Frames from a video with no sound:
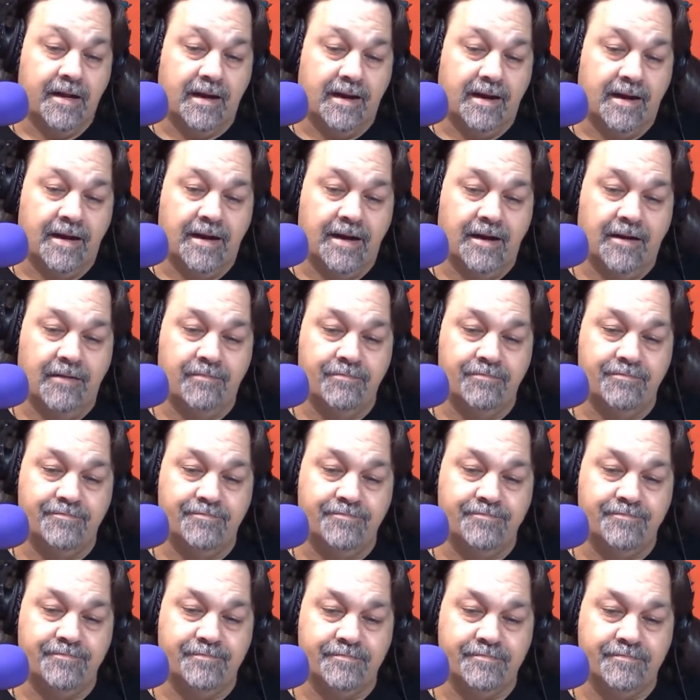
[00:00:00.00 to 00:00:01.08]
Um,
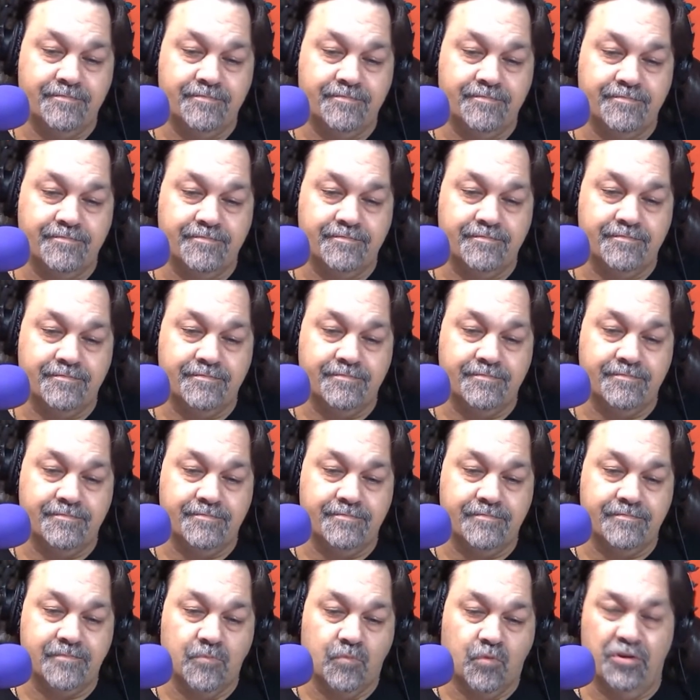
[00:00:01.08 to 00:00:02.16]

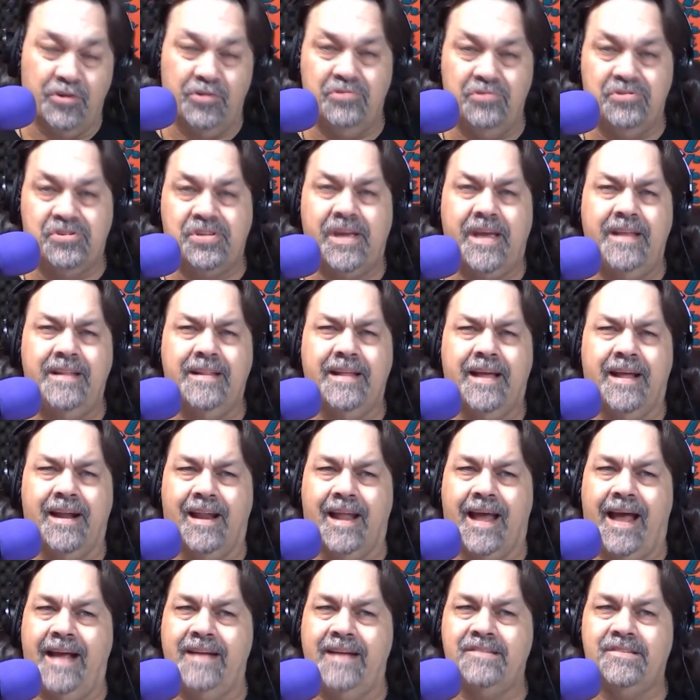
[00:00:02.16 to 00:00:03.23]
were you saying that
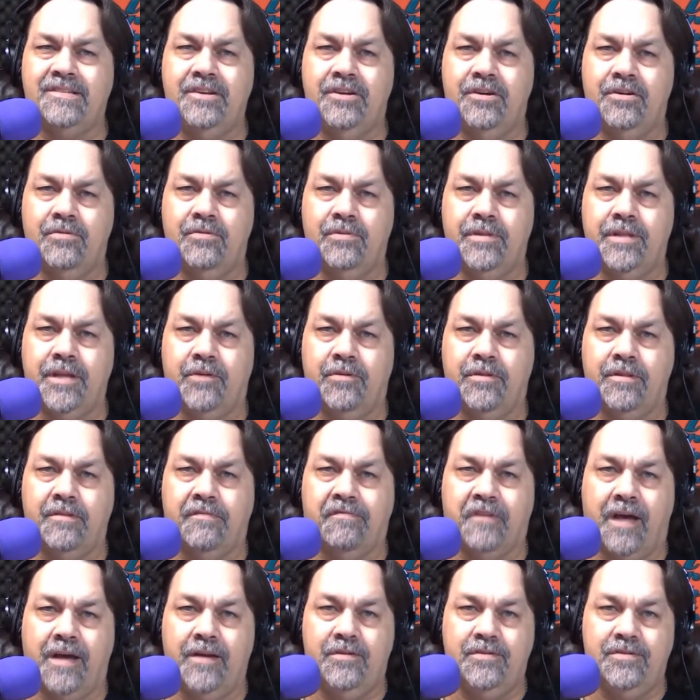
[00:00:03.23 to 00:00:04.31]
last year when they were in the
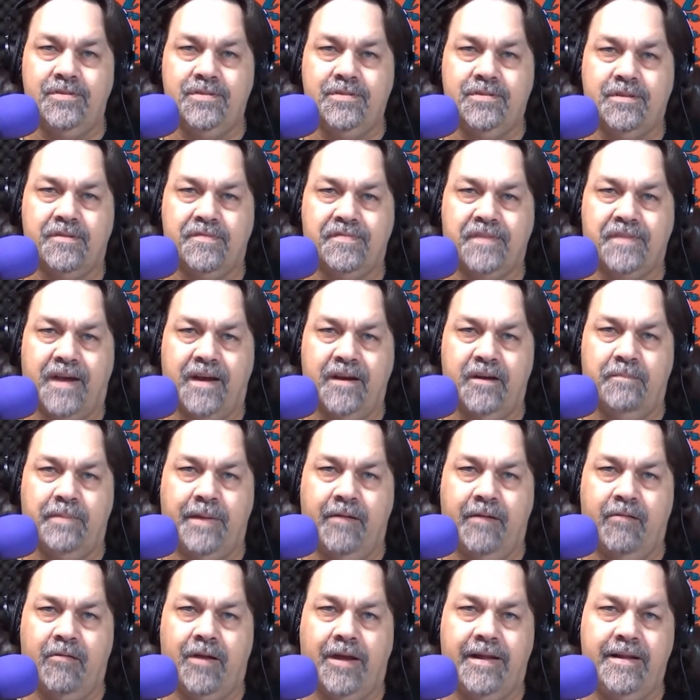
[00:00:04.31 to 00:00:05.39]
finals to fire
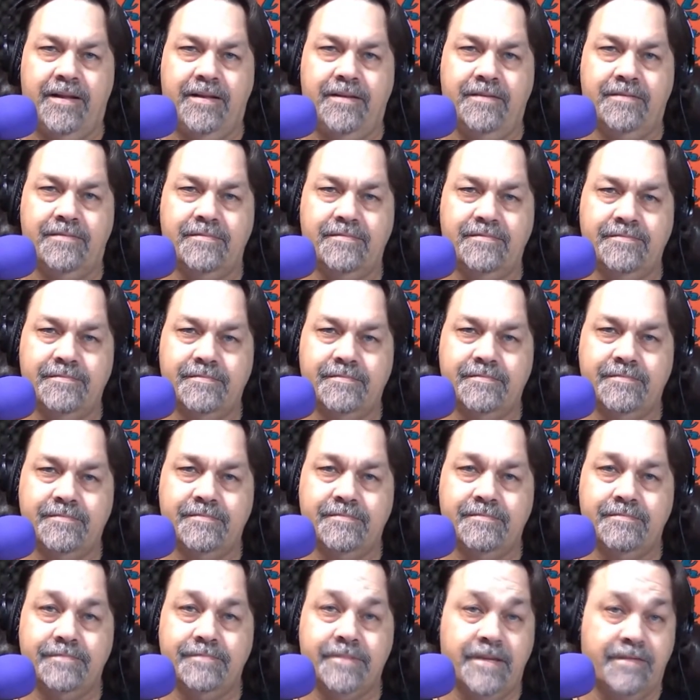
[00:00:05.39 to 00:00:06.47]
Pat Riley?
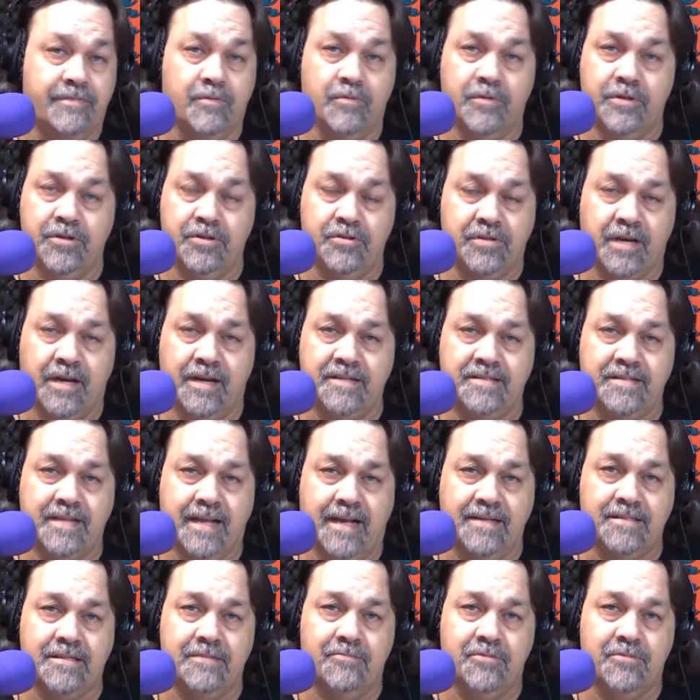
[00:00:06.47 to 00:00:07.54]
Even when Udonis
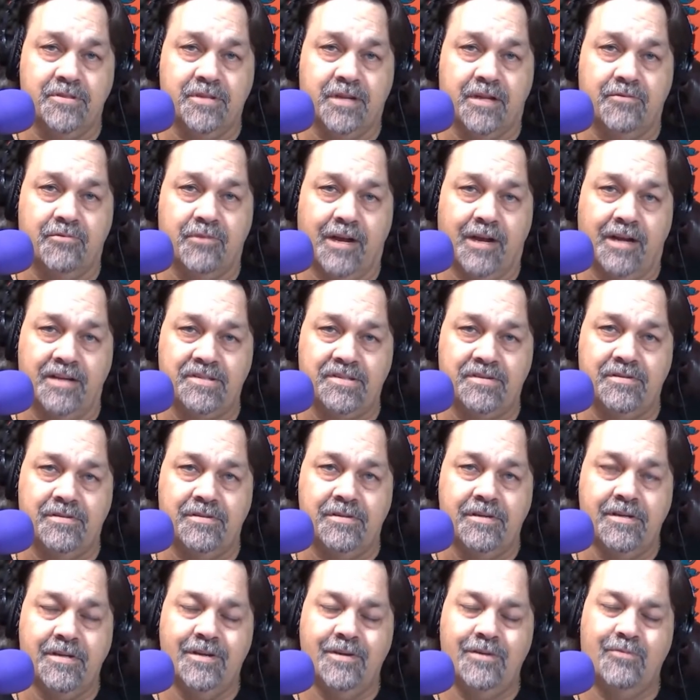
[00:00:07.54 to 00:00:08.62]
Haslem was on the roster?
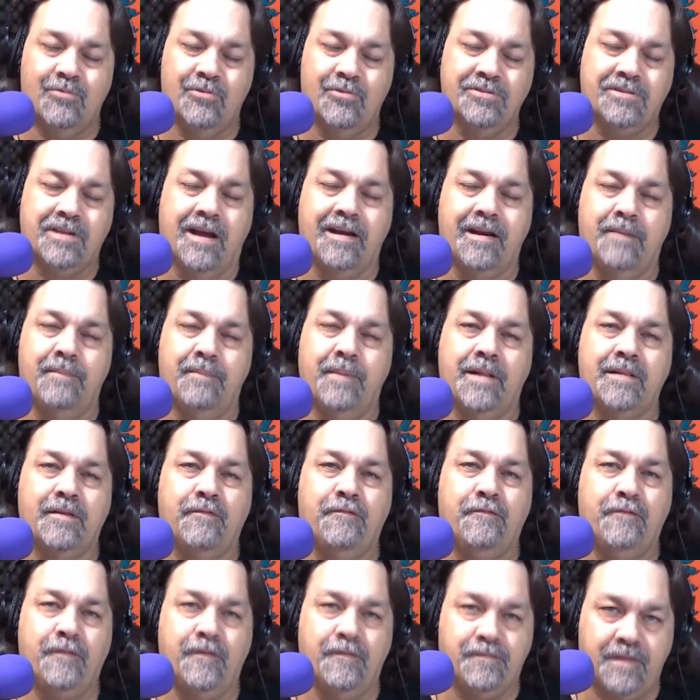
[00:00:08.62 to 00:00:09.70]
We're talking about the
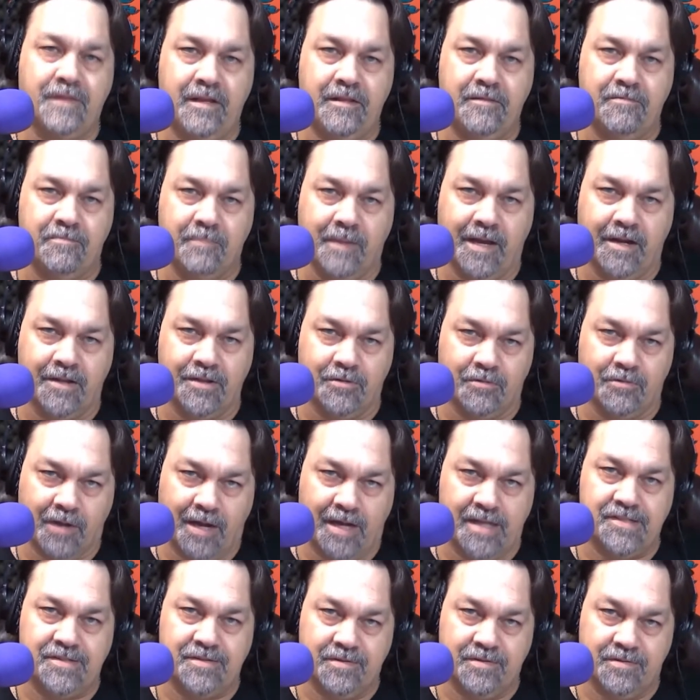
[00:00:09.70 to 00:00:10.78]
15th man on the
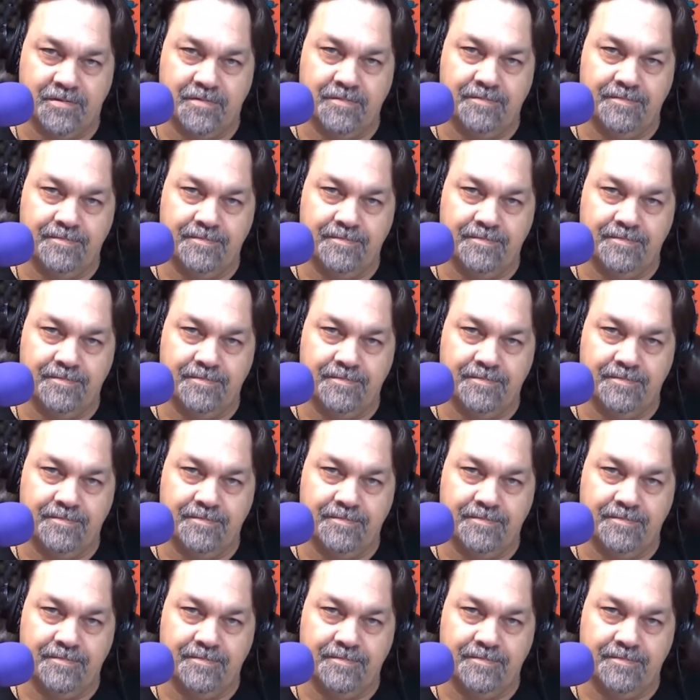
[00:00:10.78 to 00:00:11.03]
roster.